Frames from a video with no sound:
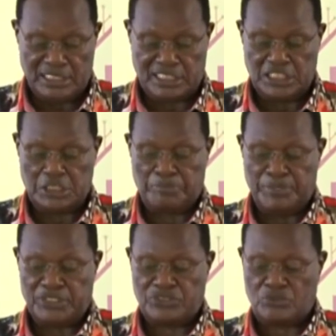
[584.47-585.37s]
as it
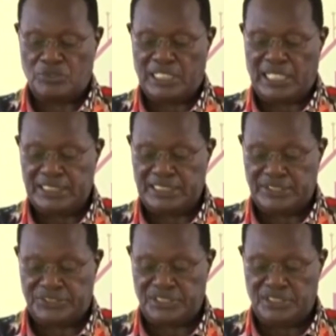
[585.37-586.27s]
speaks to the
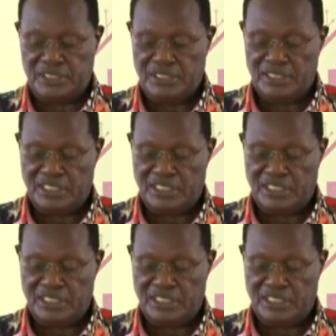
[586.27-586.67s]
urgency